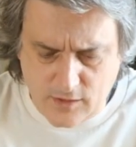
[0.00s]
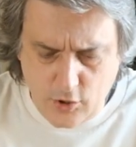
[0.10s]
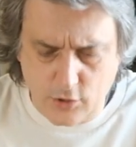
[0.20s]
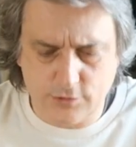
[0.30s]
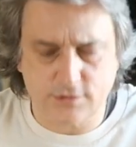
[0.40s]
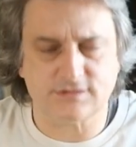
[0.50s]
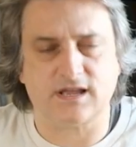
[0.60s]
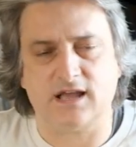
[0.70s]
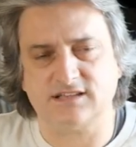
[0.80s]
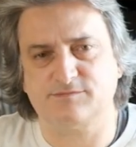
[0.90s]
all those
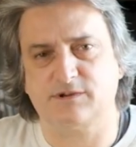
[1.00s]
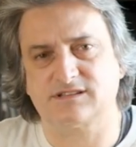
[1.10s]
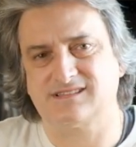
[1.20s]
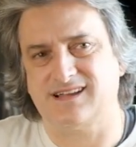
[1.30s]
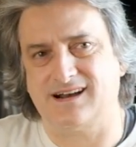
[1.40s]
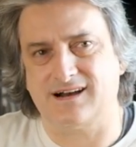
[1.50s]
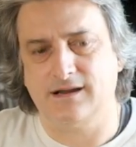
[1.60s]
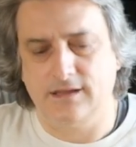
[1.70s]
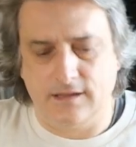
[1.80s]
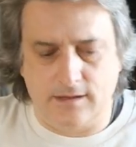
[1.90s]
aspects are
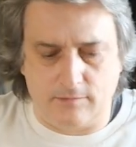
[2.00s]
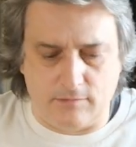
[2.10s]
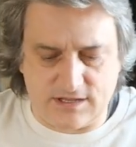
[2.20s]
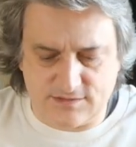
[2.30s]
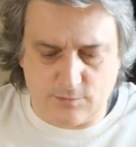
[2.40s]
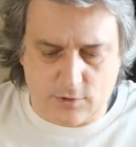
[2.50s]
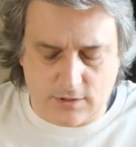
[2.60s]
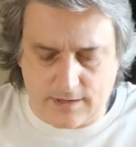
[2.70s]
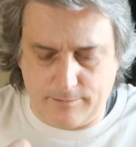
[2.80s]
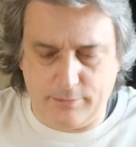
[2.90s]
much more
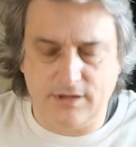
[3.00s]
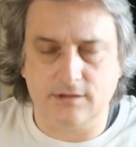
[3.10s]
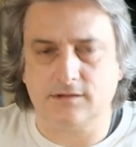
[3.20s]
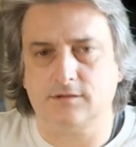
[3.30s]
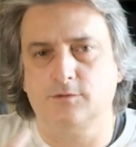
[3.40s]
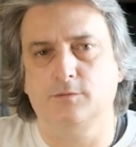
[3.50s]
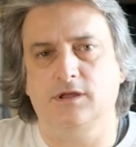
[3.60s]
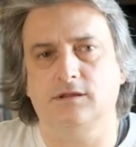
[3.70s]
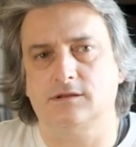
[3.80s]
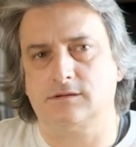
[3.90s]
appealing to
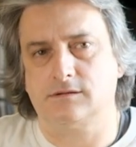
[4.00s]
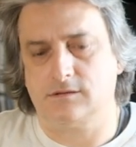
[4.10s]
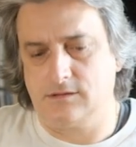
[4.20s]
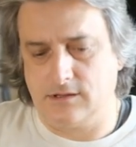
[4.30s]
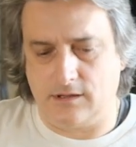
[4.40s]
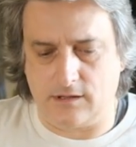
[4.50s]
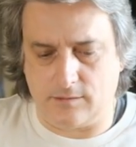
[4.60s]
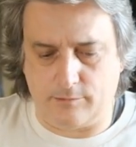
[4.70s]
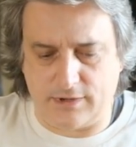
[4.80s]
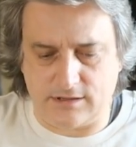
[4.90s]
me than the
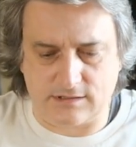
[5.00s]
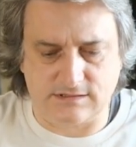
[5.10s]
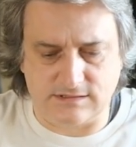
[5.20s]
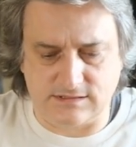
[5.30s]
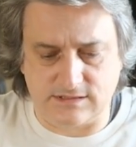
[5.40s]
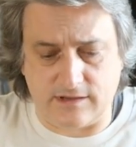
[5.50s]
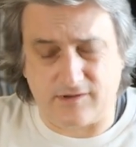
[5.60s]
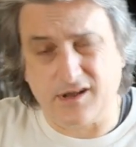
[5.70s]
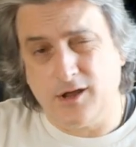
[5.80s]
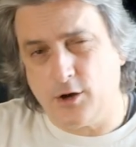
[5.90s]
Pentax
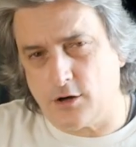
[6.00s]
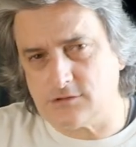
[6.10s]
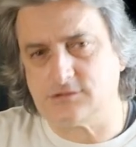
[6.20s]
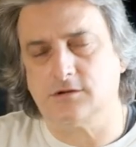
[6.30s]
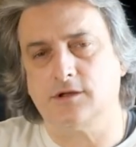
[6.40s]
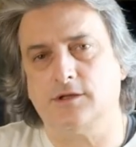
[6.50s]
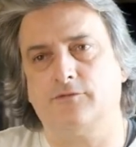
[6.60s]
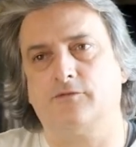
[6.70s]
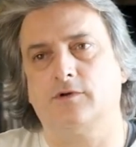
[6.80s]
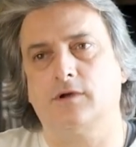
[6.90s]
67. Also,
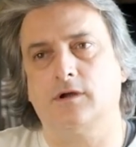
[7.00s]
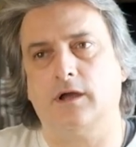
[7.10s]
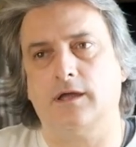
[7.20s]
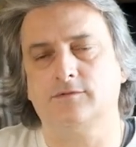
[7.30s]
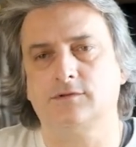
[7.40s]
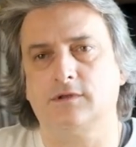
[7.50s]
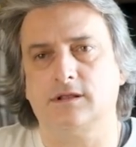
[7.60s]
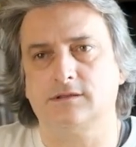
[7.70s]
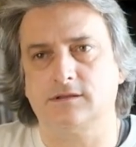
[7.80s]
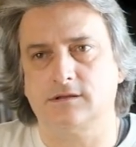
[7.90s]
if I have to
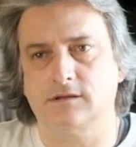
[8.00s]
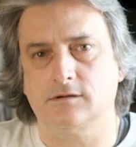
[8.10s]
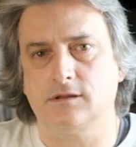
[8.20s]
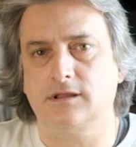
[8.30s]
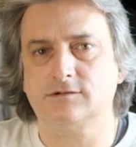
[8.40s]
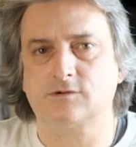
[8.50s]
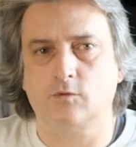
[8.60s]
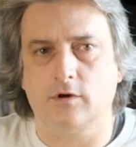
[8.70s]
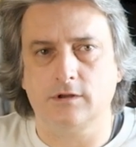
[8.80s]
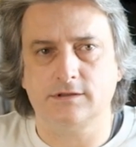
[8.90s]
tell that the lens
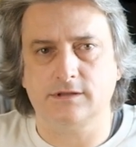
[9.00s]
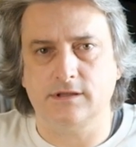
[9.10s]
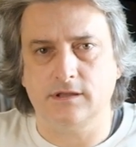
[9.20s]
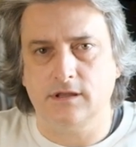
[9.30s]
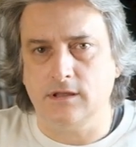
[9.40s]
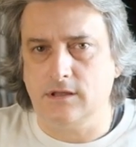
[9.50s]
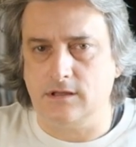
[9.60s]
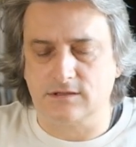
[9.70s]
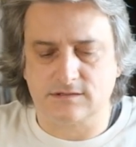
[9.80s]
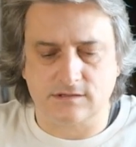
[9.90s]
quality
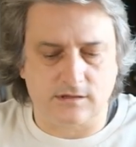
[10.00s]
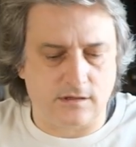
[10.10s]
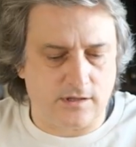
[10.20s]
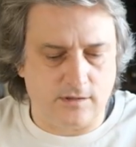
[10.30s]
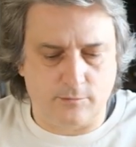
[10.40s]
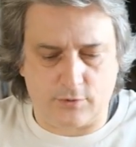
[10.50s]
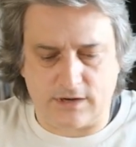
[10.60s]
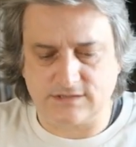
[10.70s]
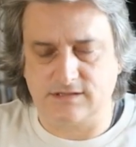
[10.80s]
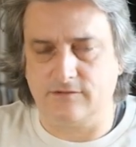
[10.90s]
is
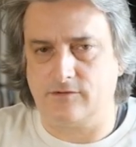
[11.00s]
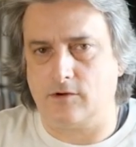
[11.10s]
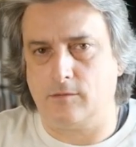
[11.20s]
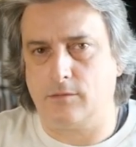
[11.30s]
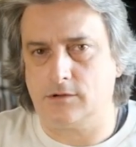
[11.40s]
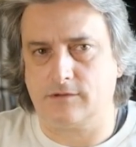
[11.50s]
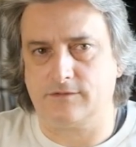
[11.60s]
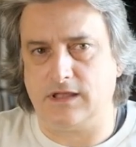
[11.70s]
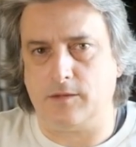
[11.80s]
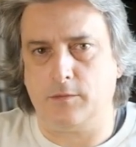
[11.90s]
impressive on both
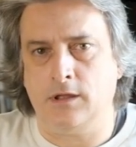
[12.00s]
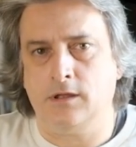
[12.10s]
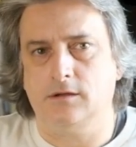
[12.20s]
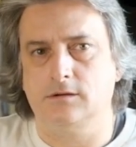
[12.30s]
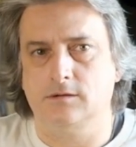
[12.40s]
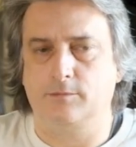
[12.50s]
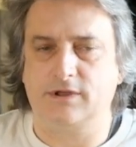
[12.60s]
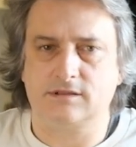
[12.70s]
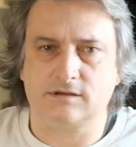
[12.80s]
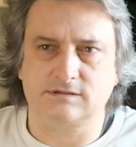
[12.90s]
of them.
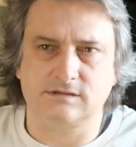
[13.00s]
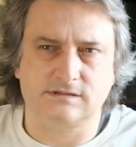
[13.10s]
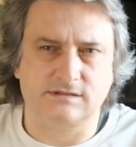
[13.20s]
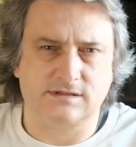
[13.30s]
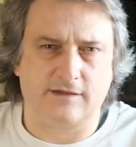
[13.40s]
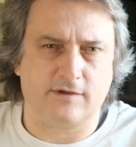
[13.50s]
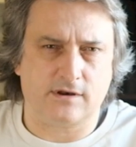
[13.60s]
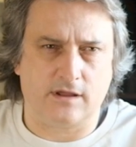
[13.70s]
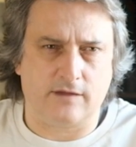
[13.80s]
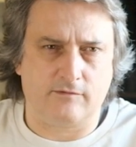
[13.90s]
Pentax
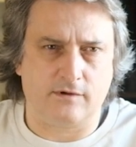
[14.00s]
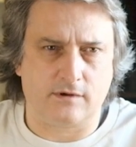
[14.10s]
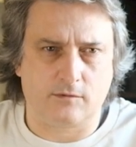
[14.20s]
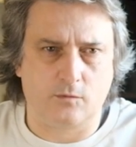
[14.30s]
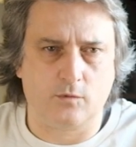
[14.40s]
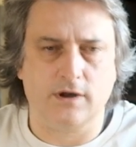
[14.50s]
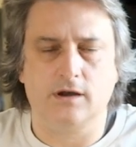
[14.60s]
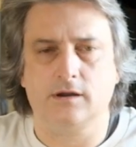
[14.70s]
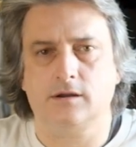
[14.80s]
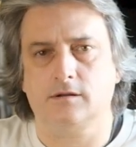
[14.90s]
67 have a
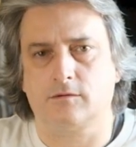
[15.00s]
really